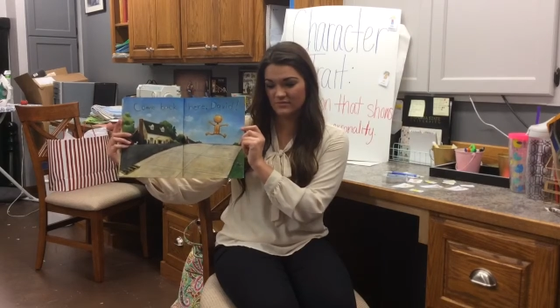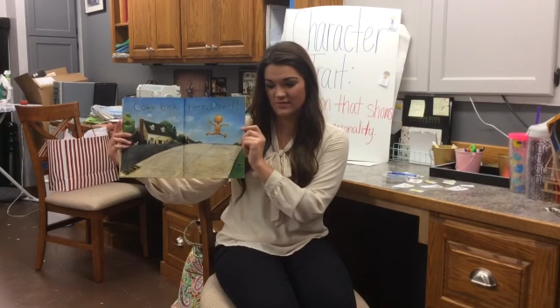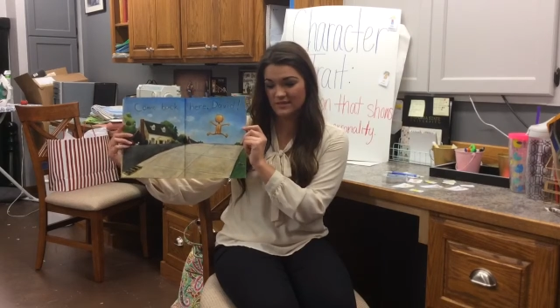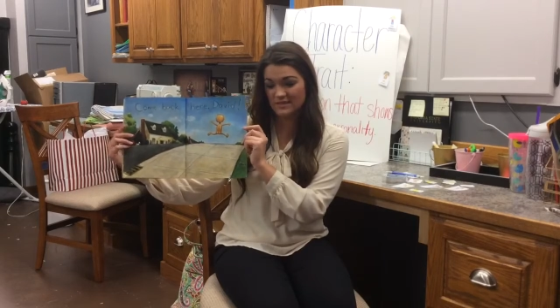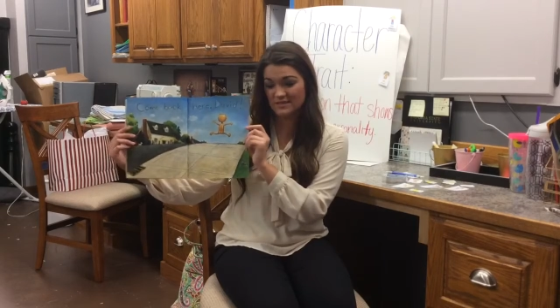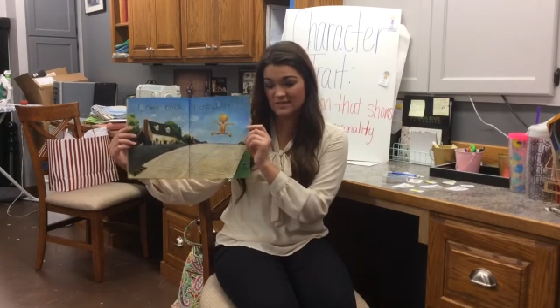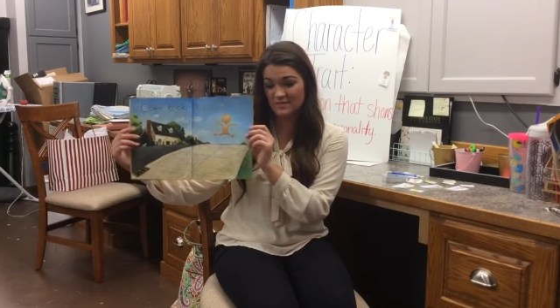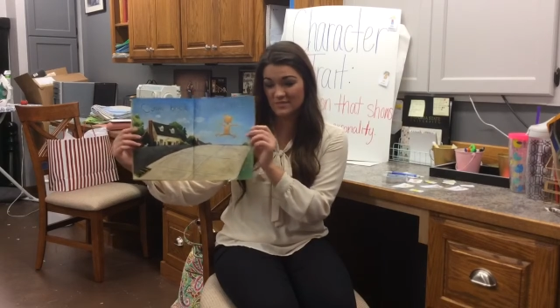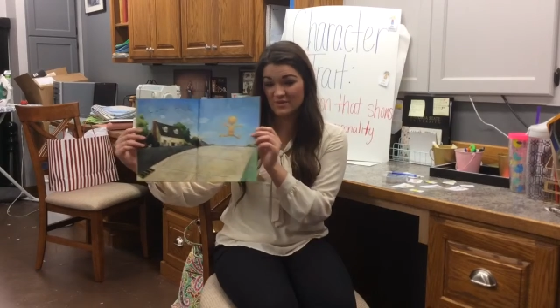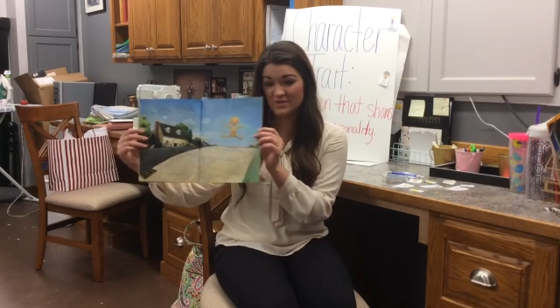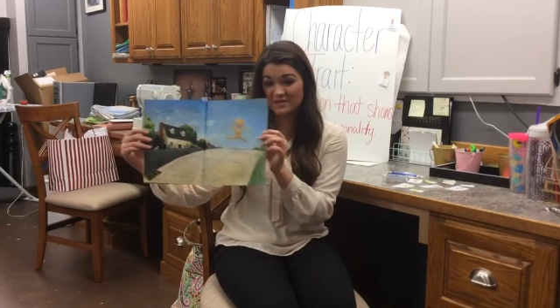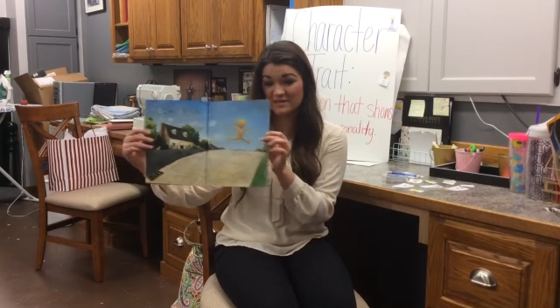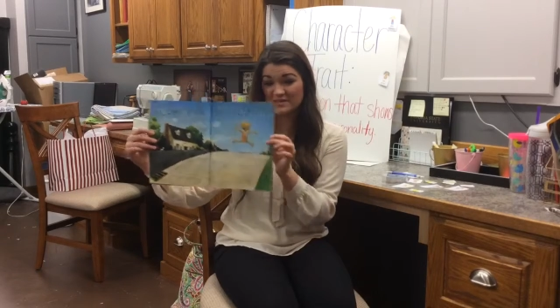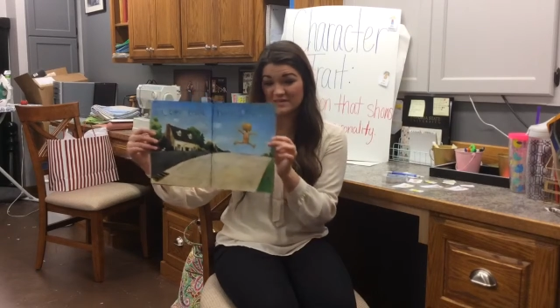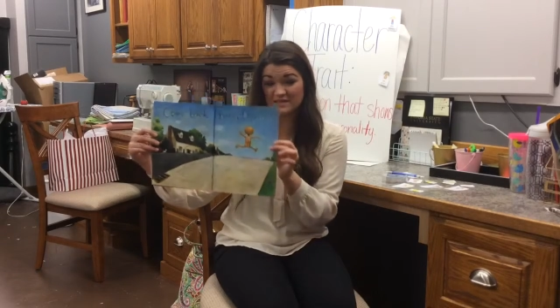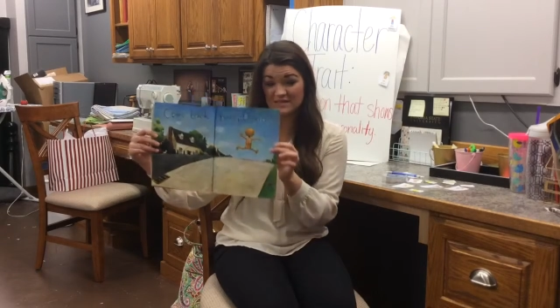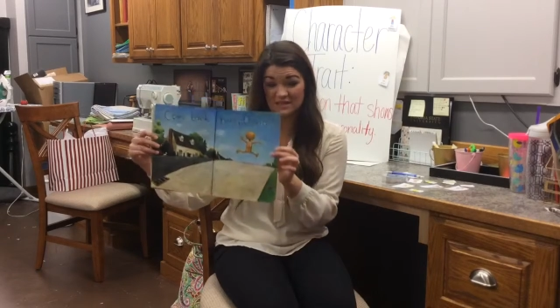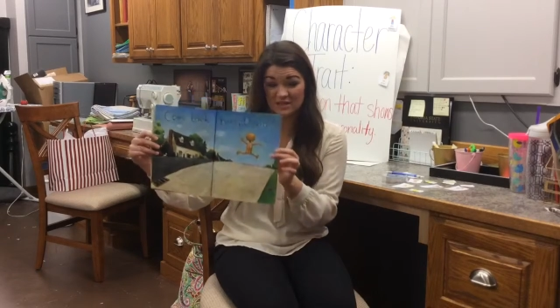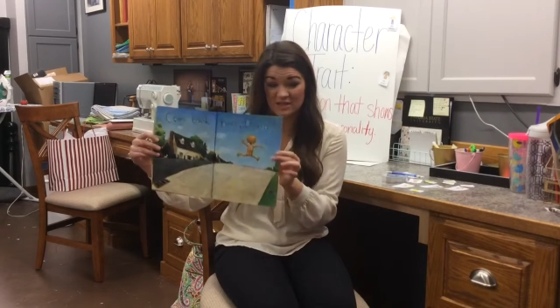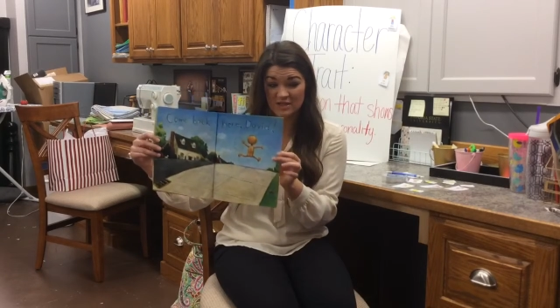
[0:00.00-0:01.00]
Is he being
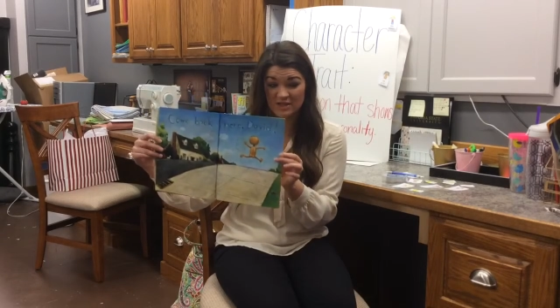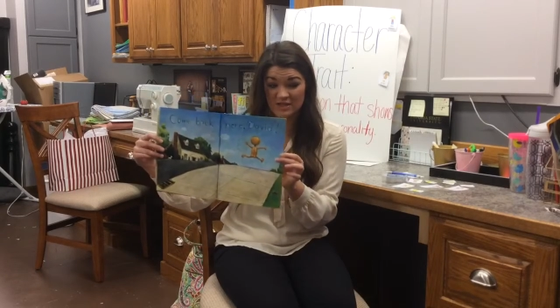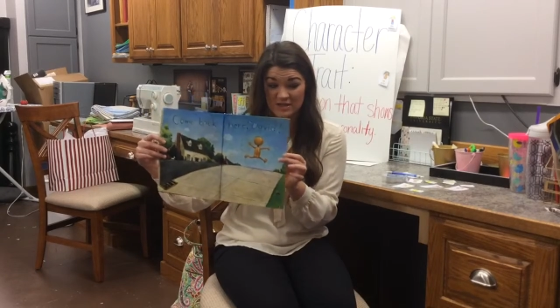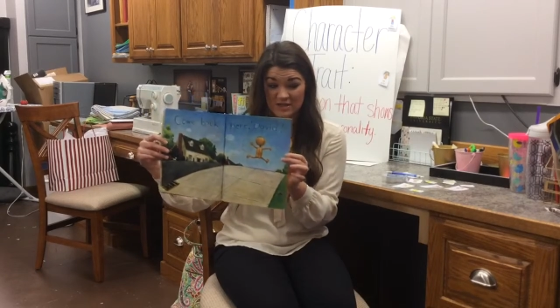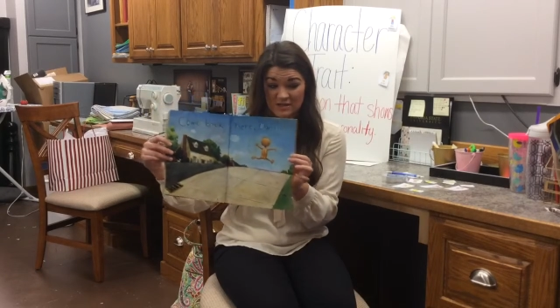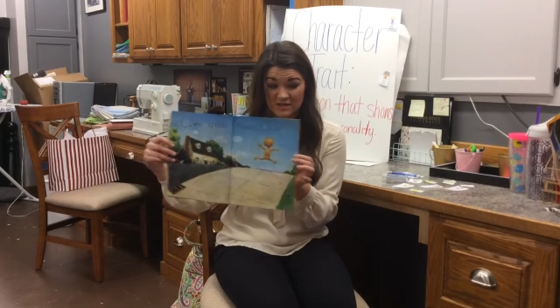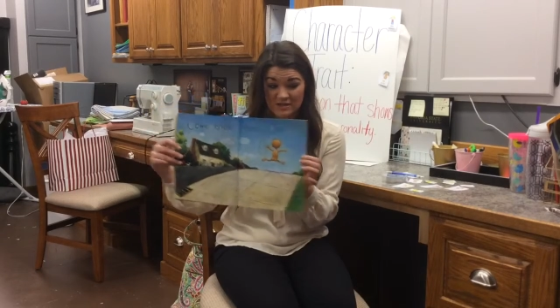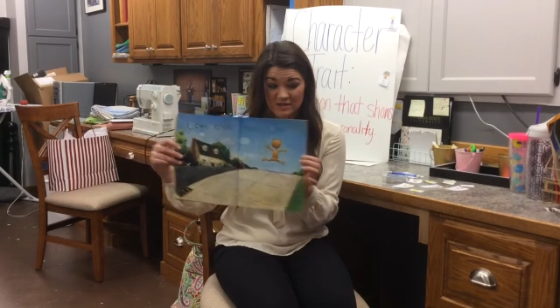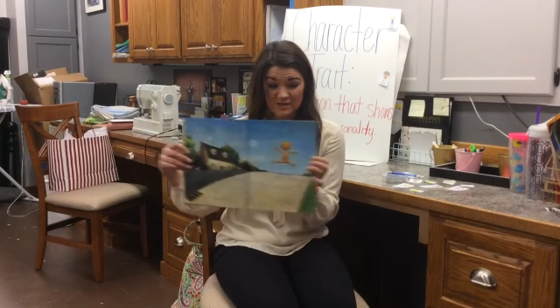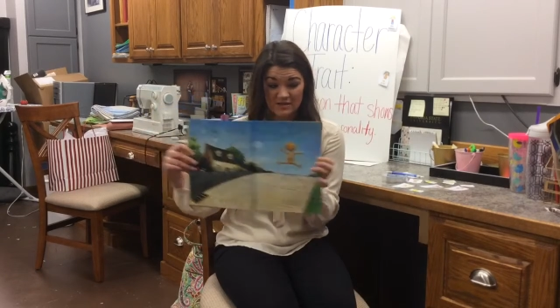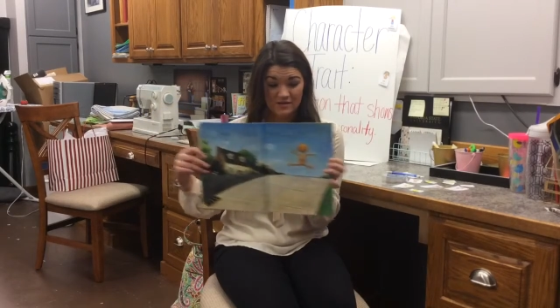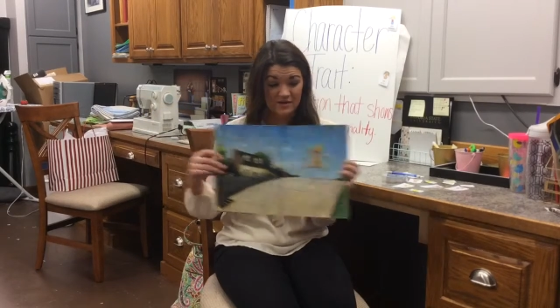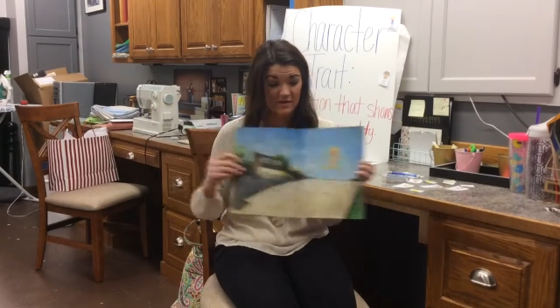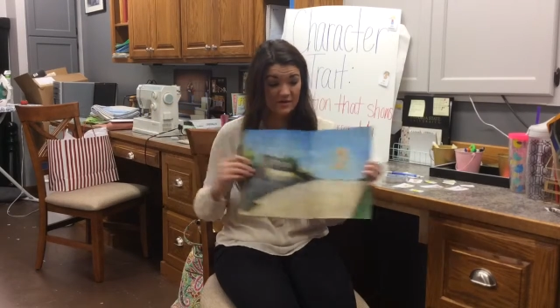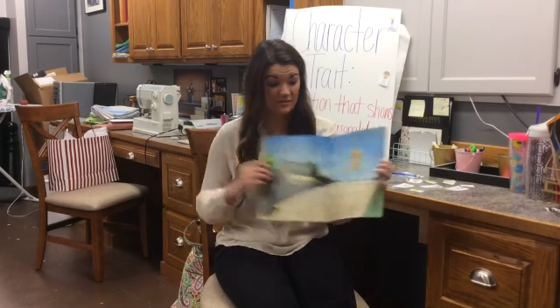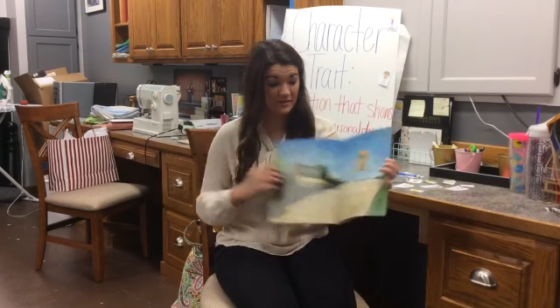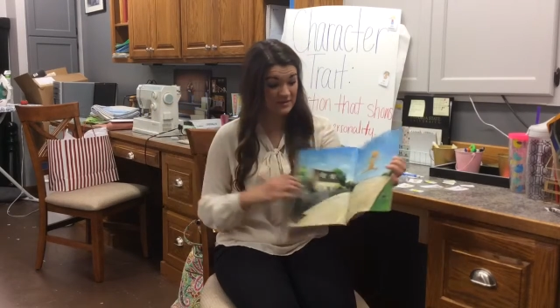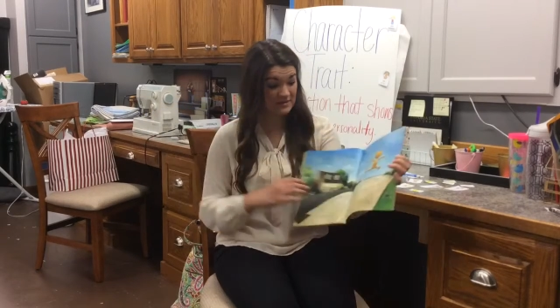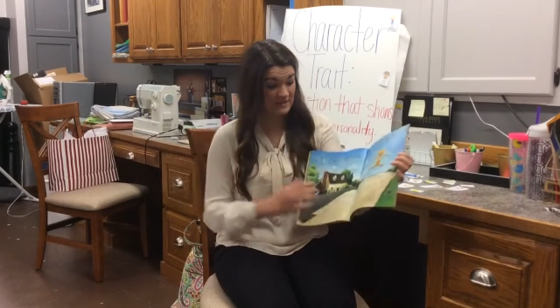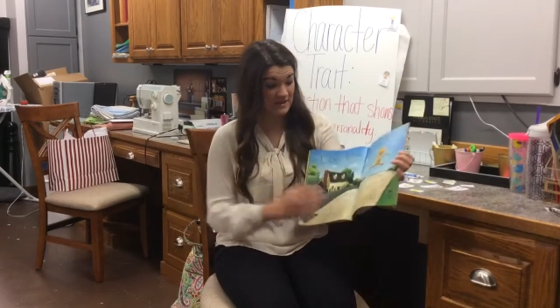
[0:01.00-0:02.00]
silly?
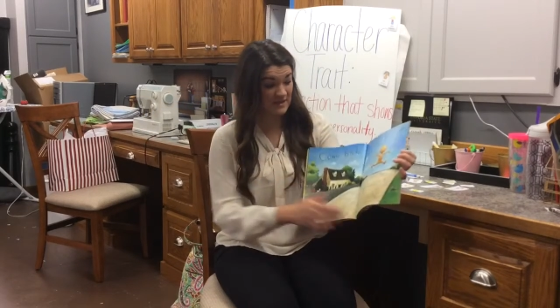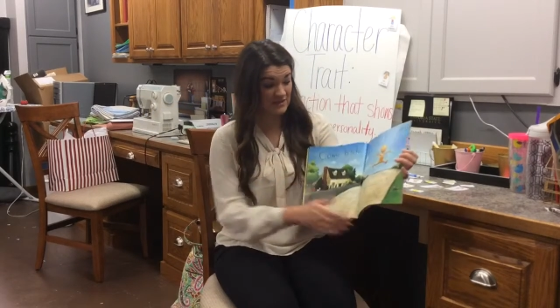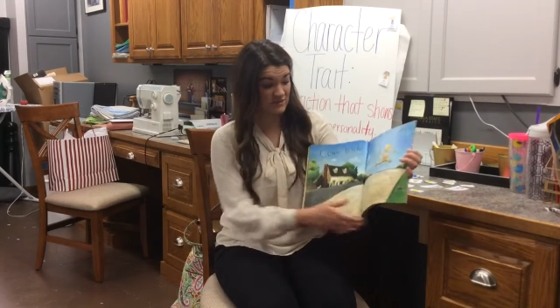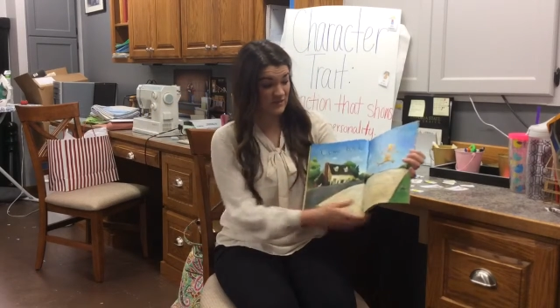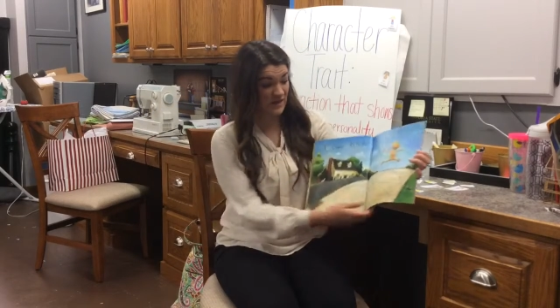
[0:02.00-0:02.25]
Because that's